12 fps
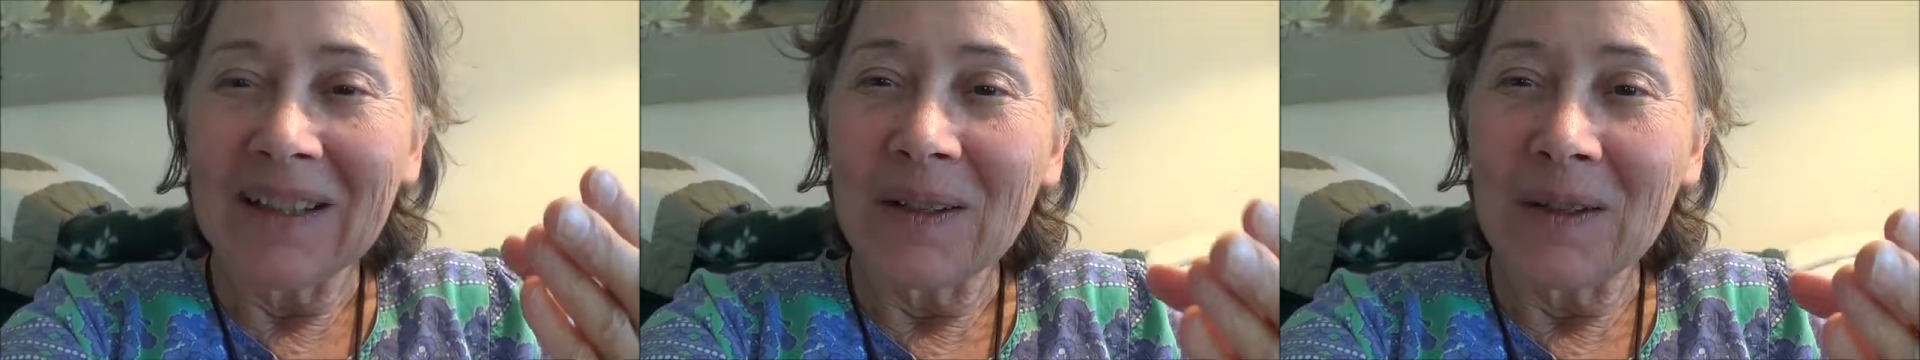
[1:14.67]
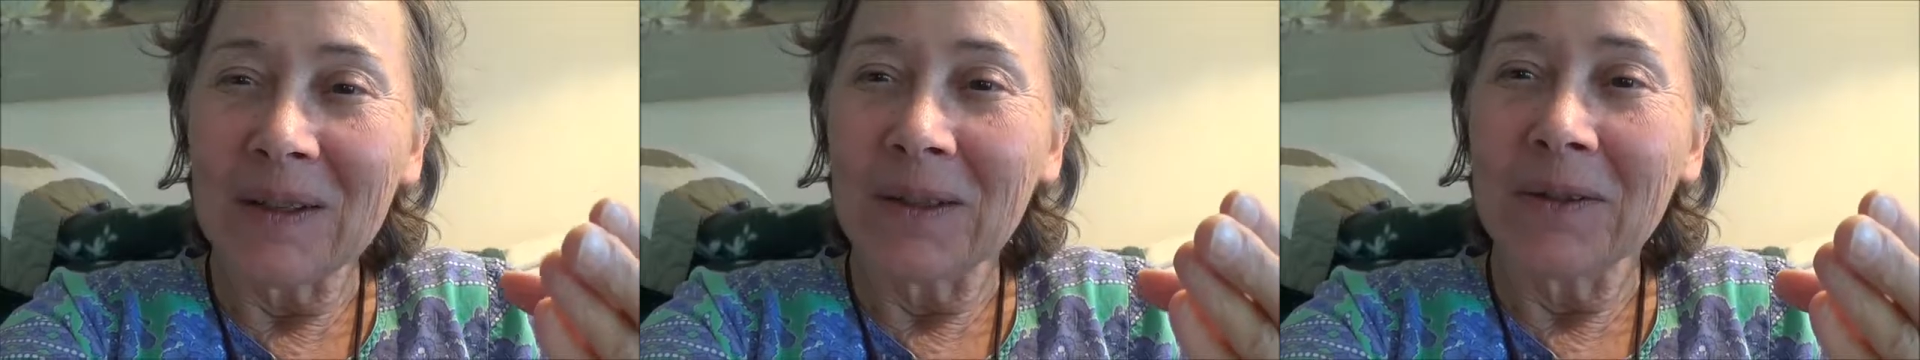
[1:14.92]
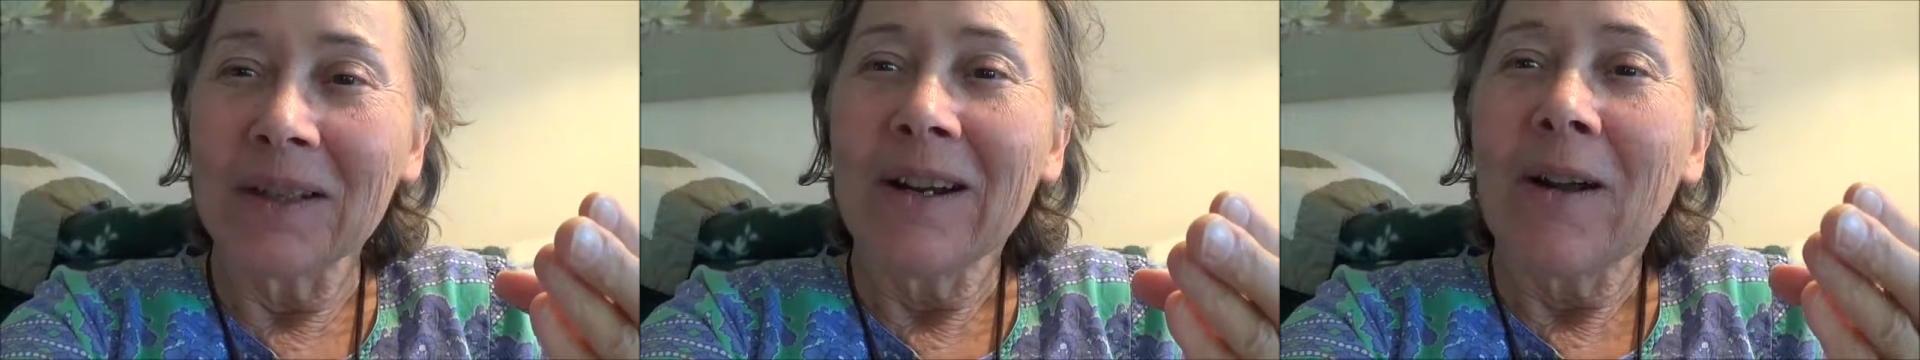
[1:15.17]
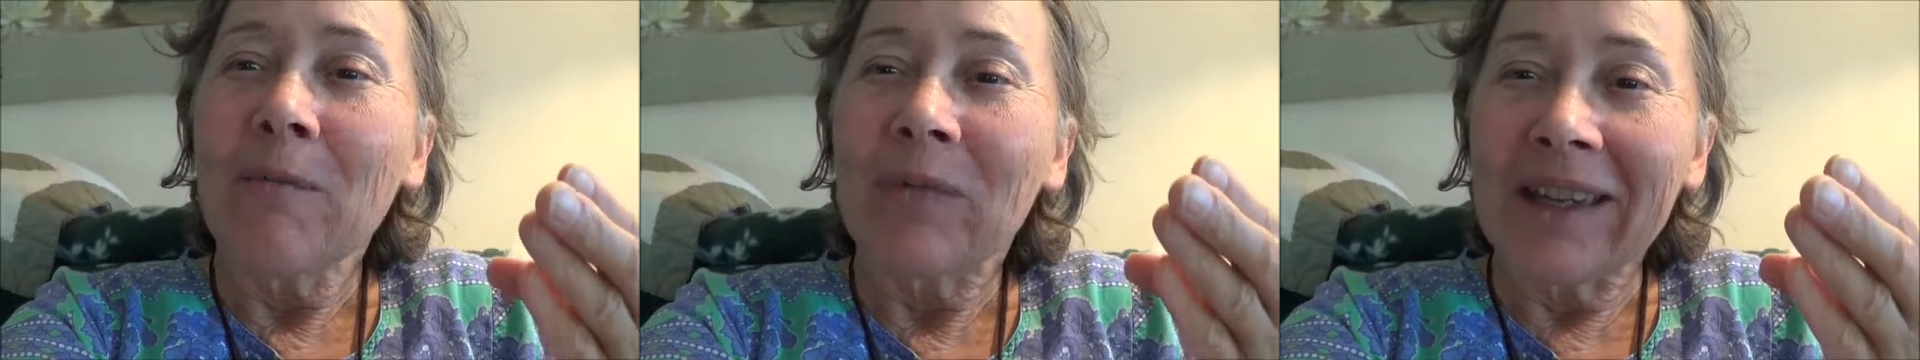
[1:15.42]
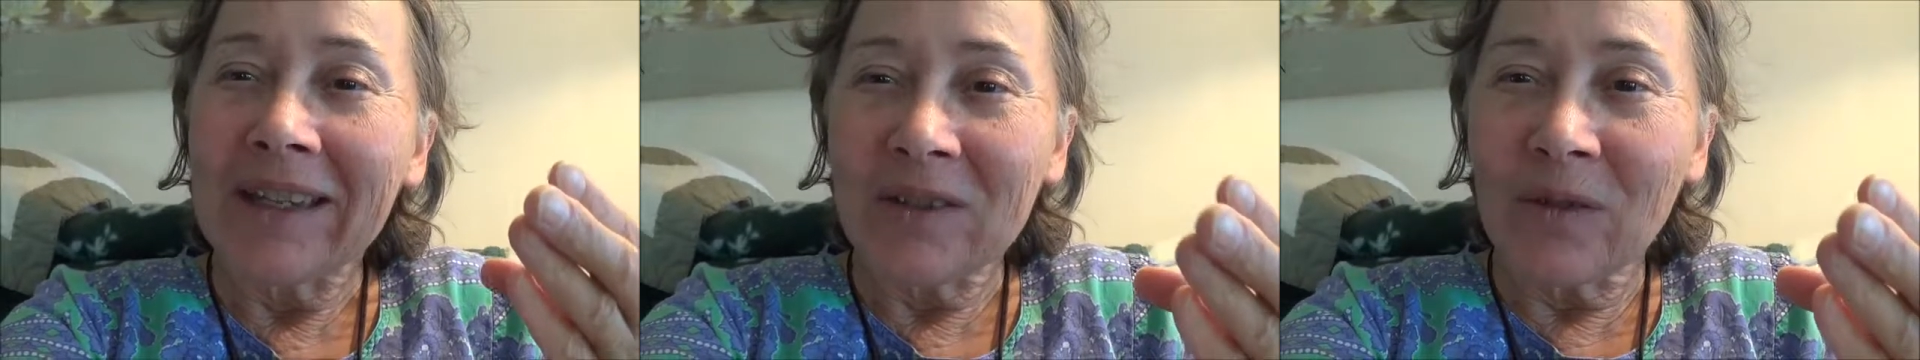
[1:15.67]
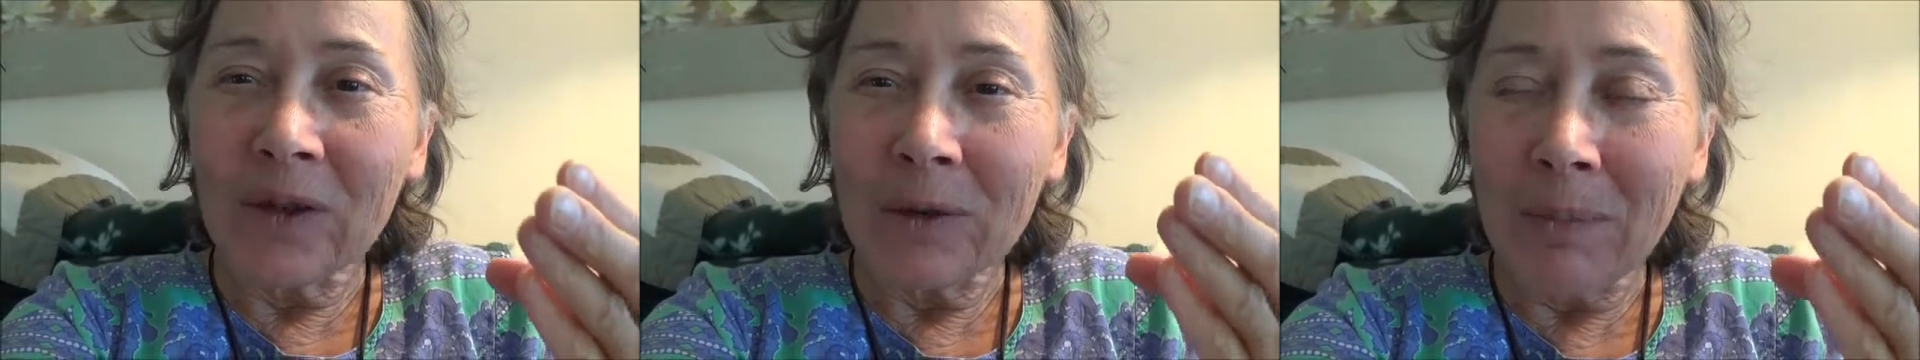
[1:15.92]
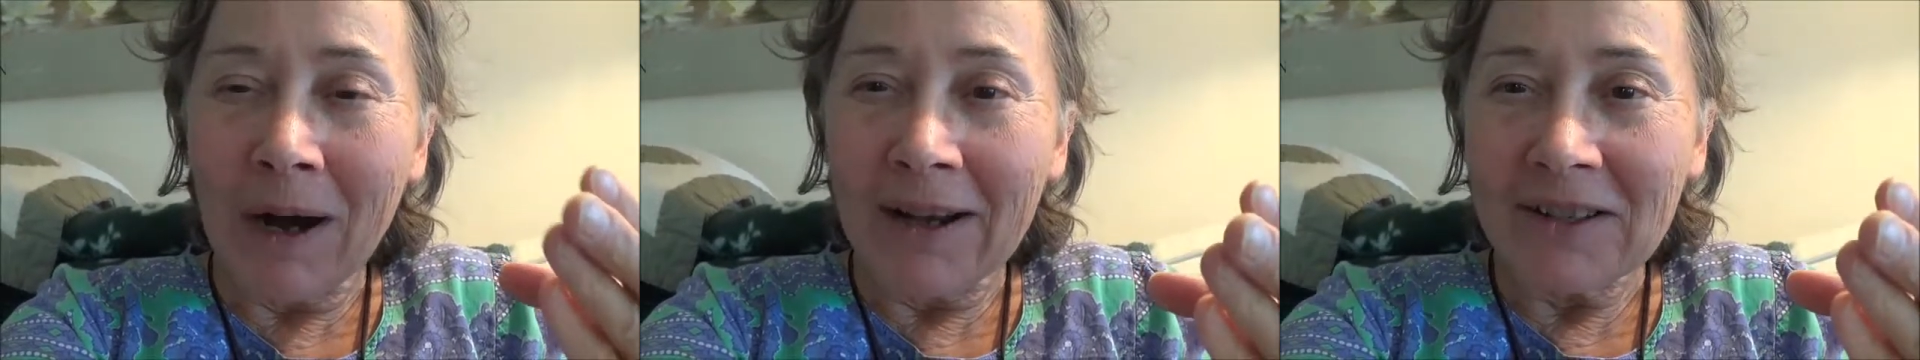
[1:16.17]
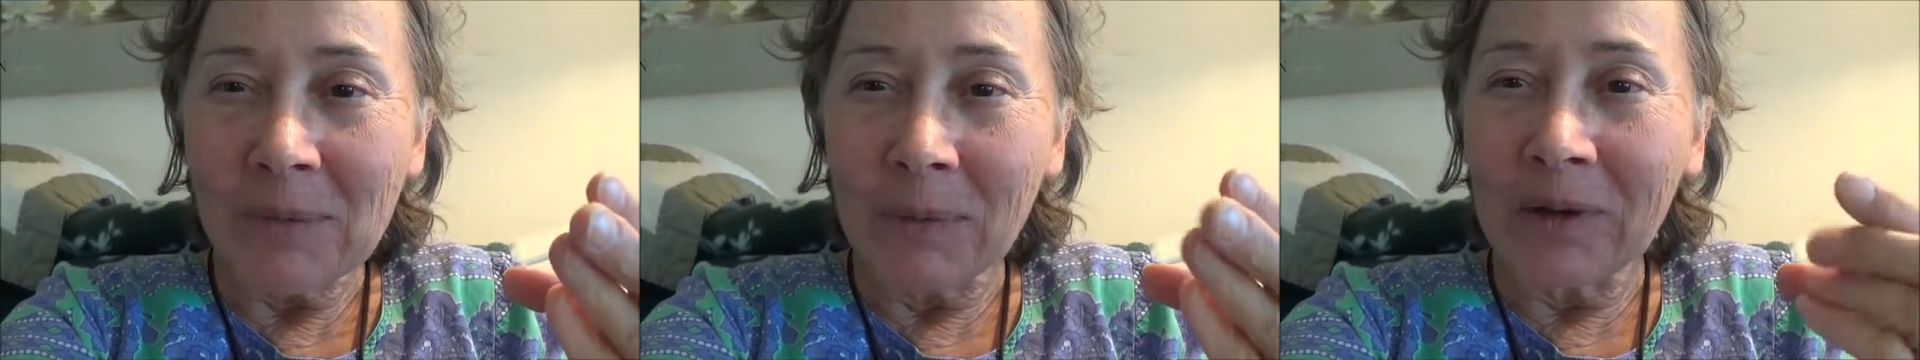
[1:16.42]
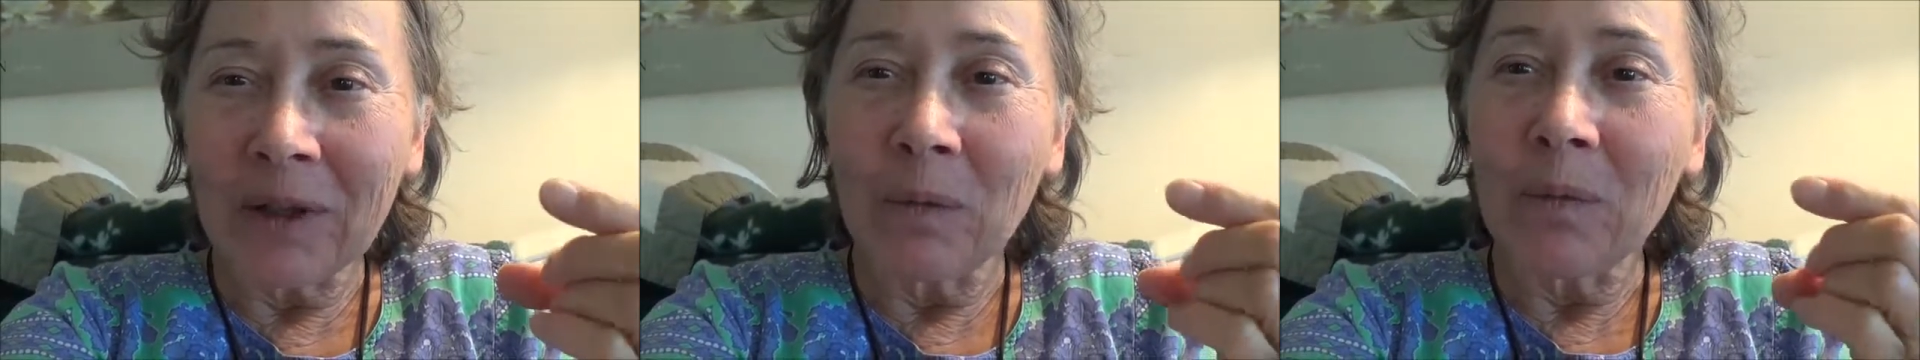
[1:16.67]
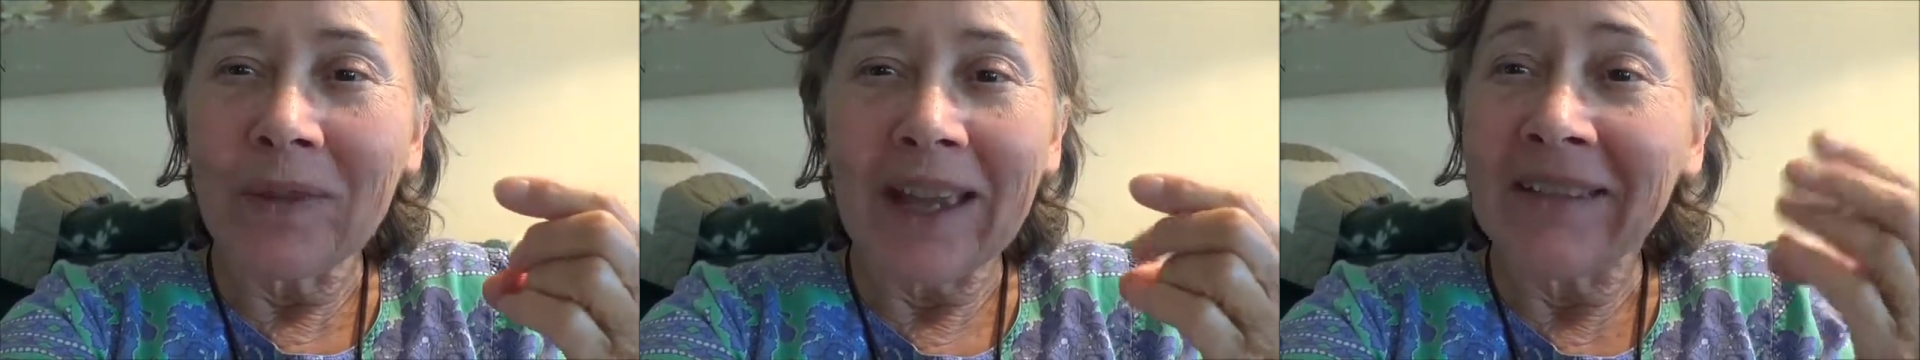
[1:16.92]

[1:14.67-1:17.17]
you know, it's very possible that,